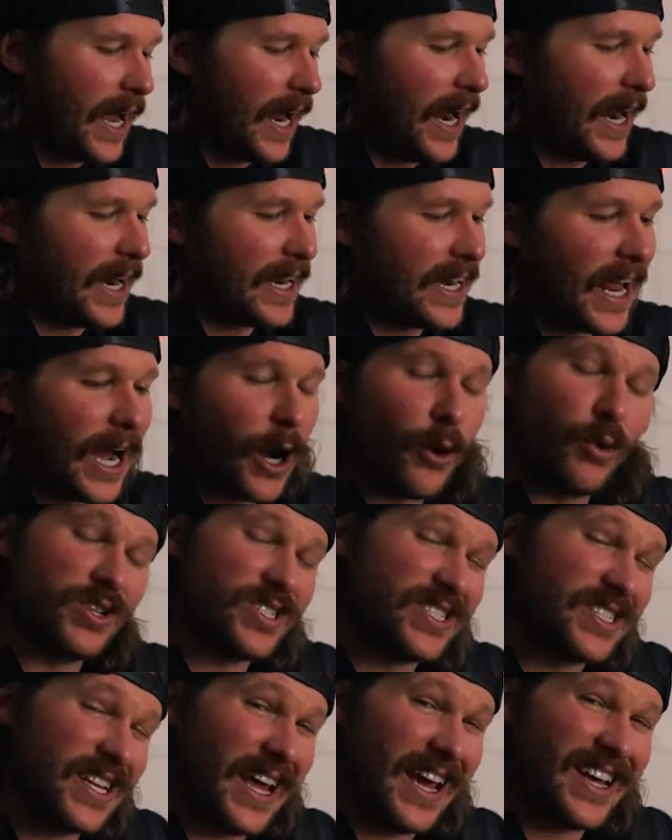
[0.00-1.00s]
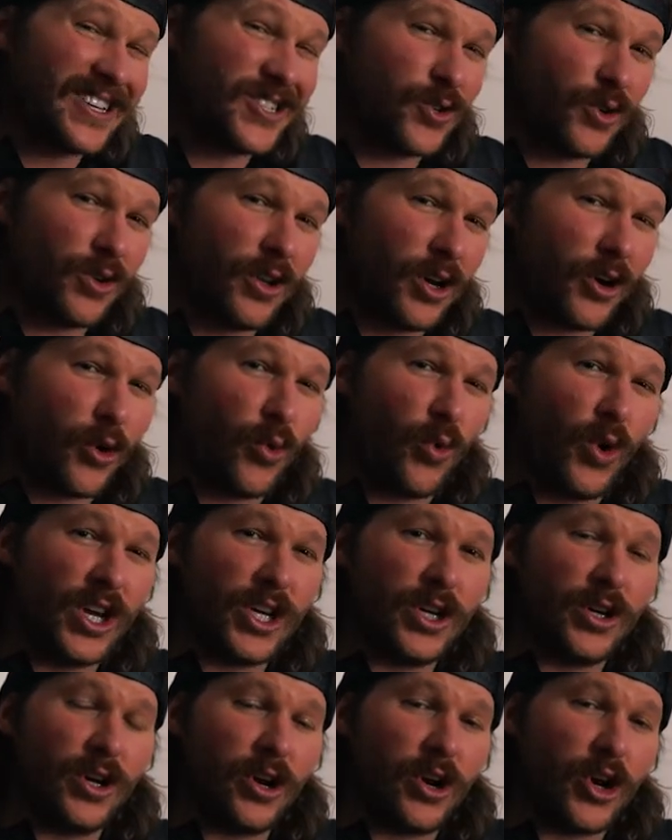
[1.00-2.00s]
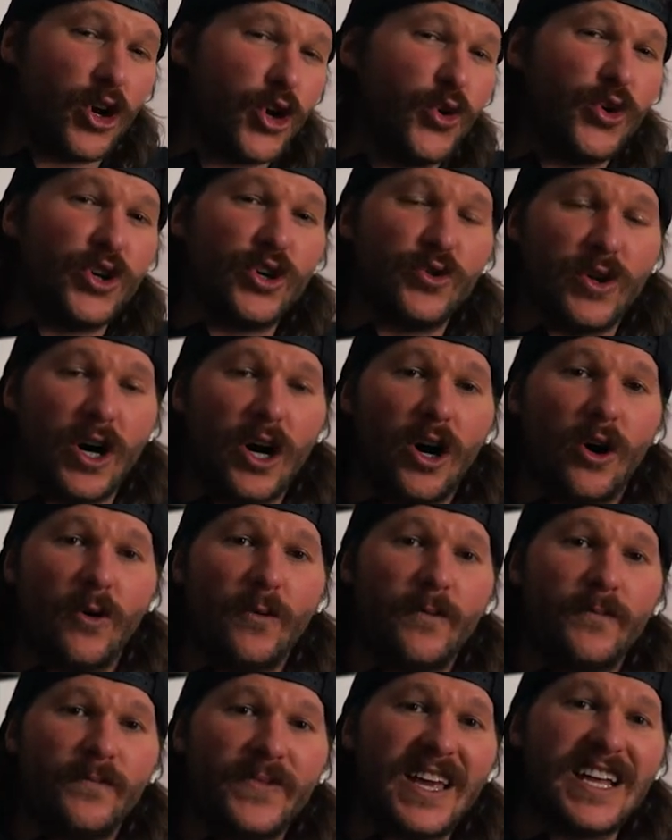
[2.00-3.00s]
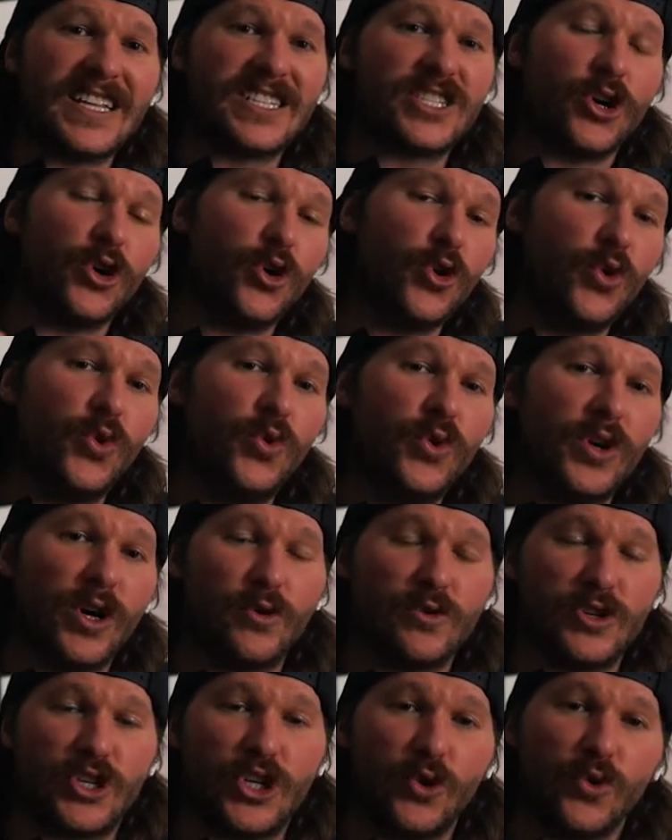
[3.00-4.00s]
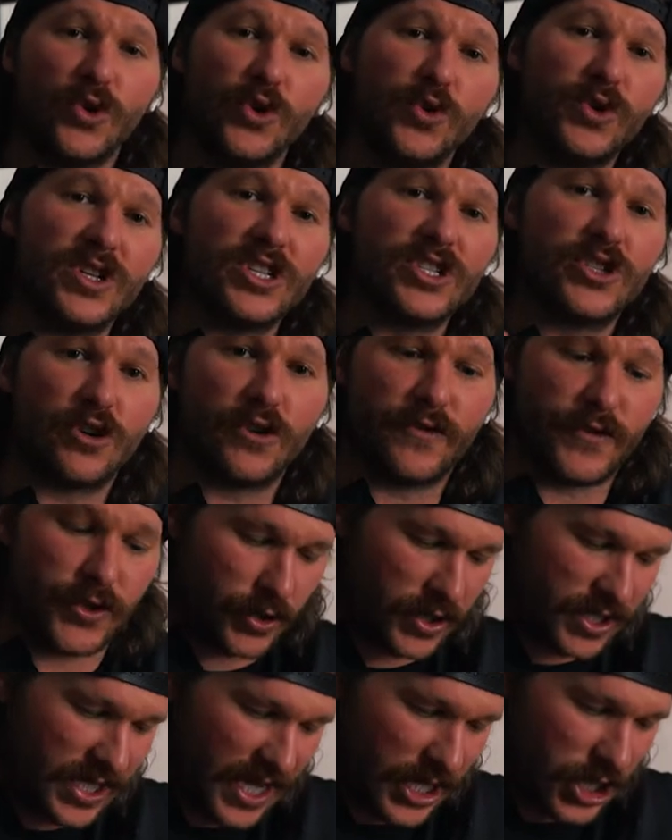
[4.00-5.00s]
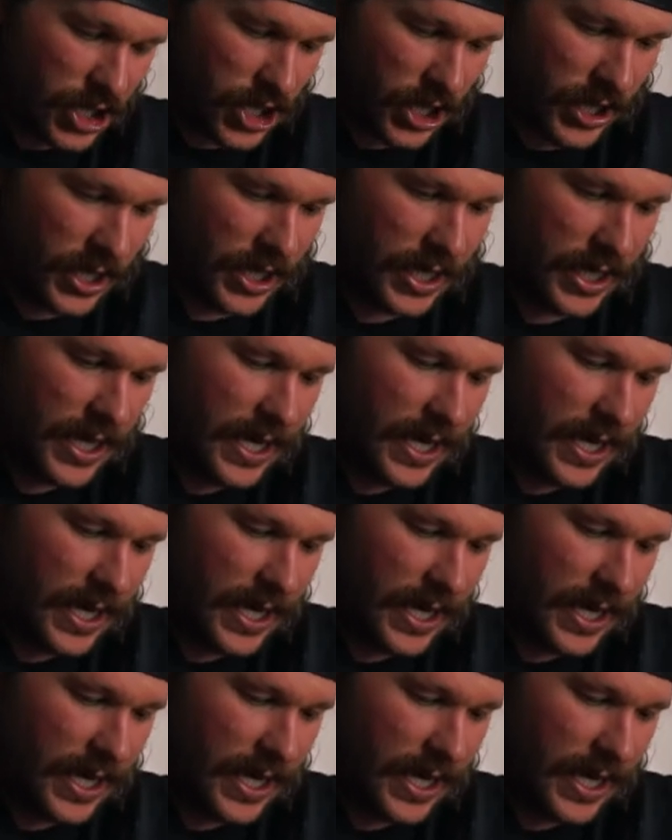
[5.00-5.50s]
And now it's today, it's no longer what you, or who you know. It's who knows you, who deserves your attention.